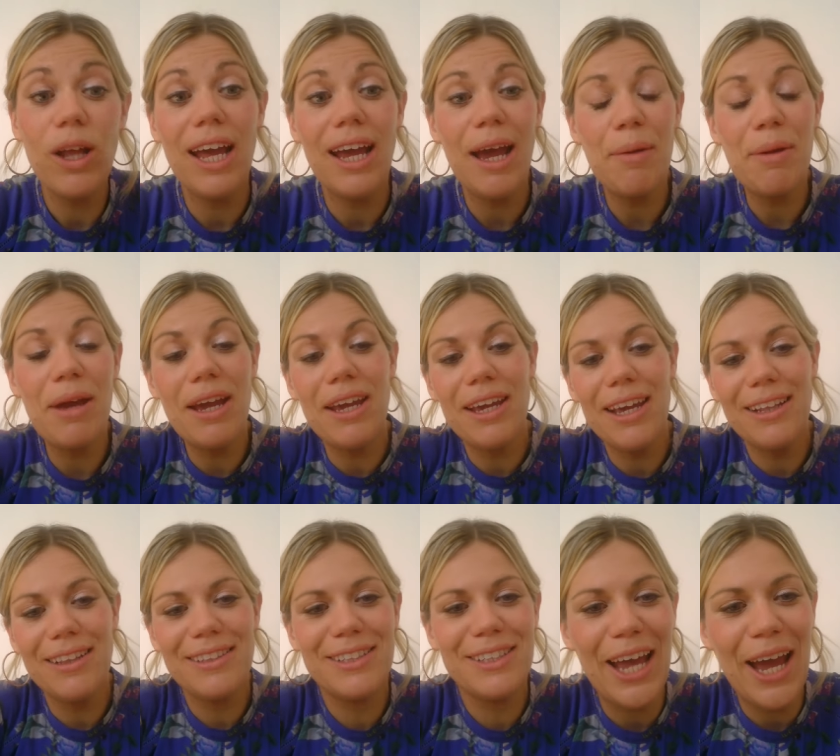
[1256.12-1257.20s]
well, answer me on that it,
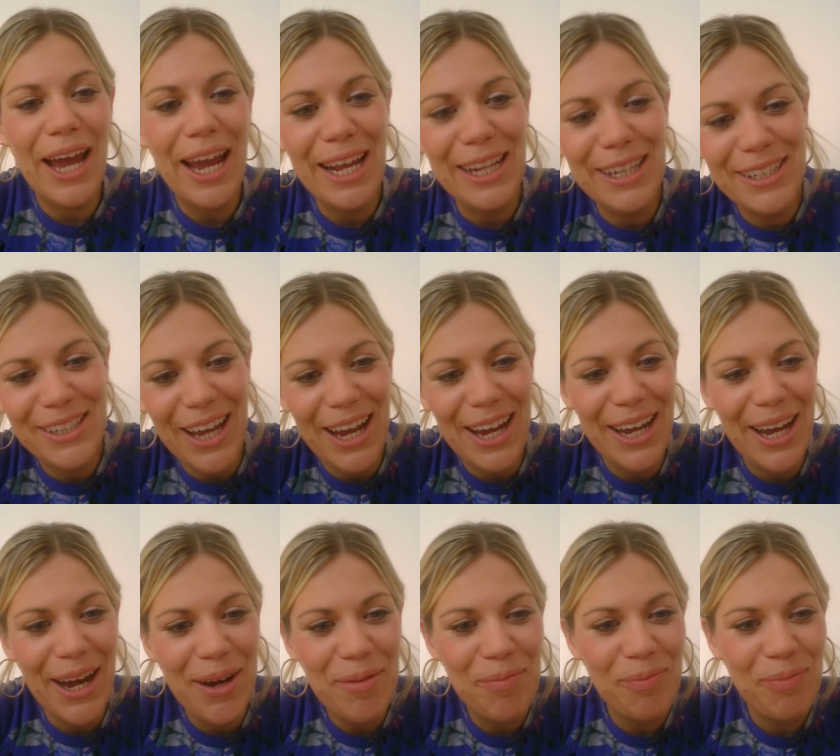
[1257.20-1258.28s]
question. It's a, it's a
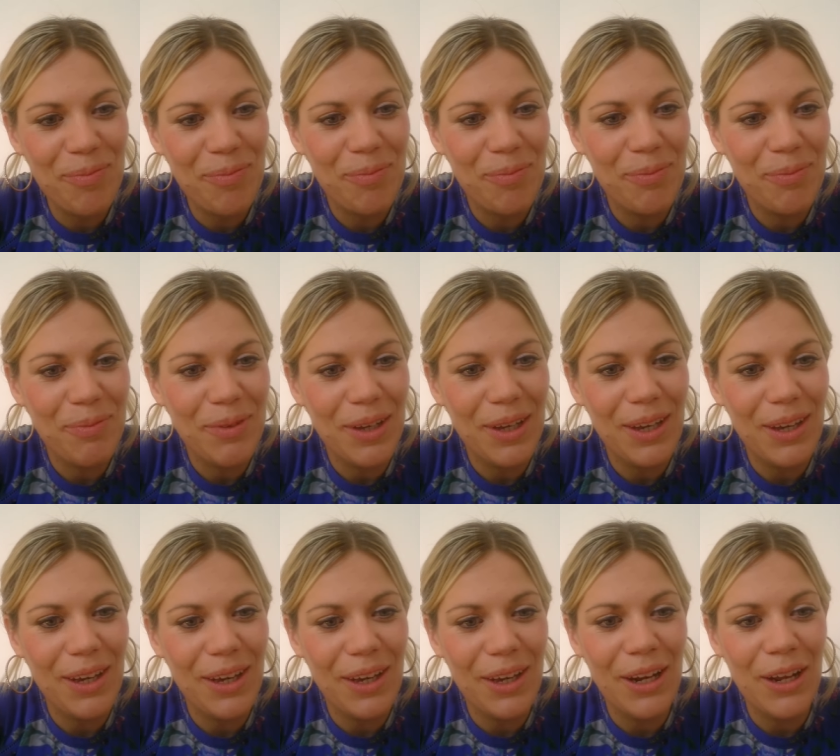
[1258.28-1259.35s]
um,
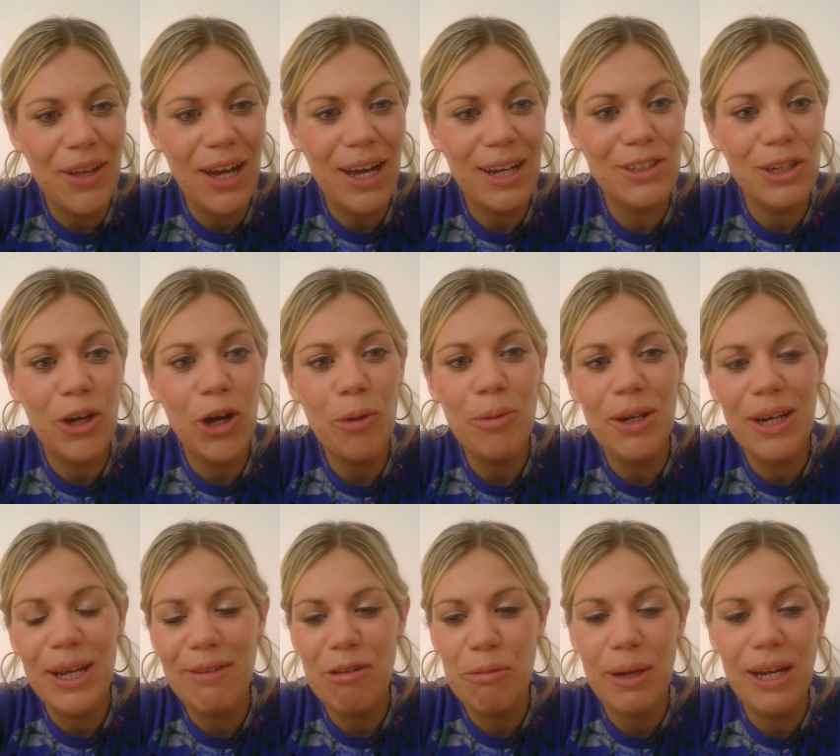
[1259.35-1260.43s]
you know, that's a
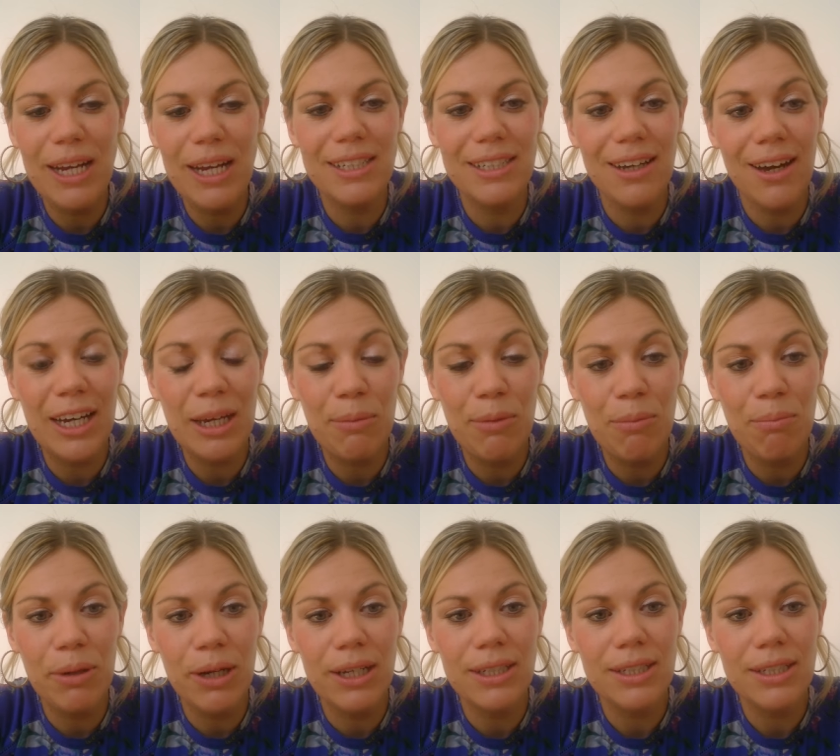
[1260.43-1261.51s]
commonly repeated argument,
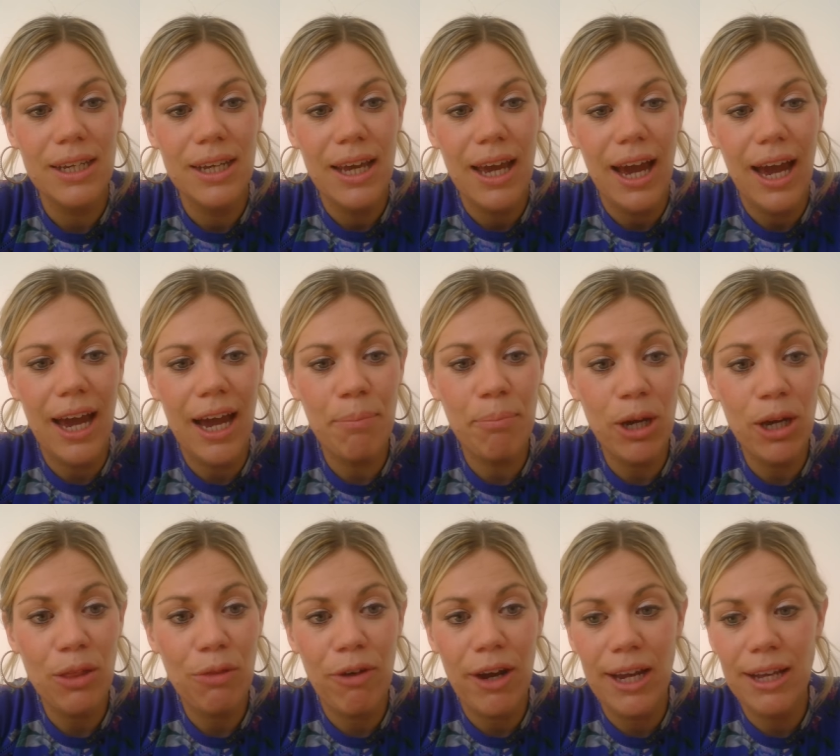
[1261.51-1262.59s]
but uh,
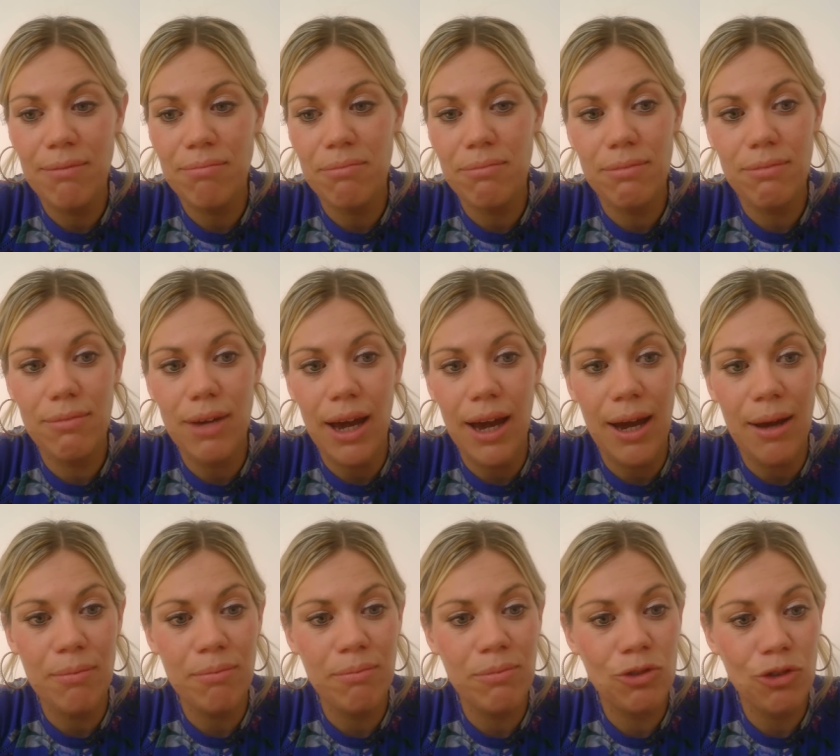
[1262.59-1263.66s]
birth rate
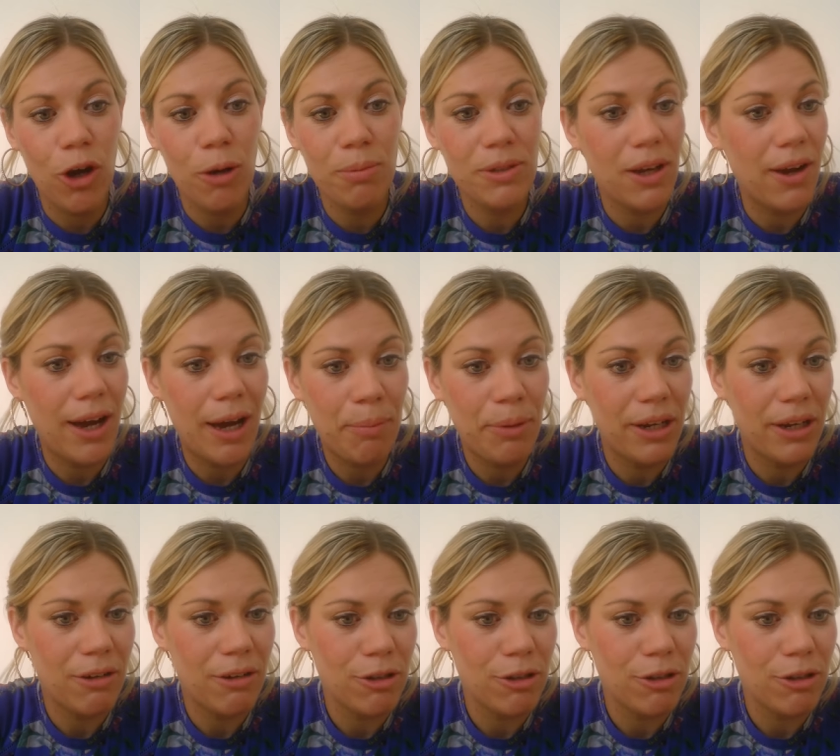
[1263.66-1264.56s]
um, drops are happening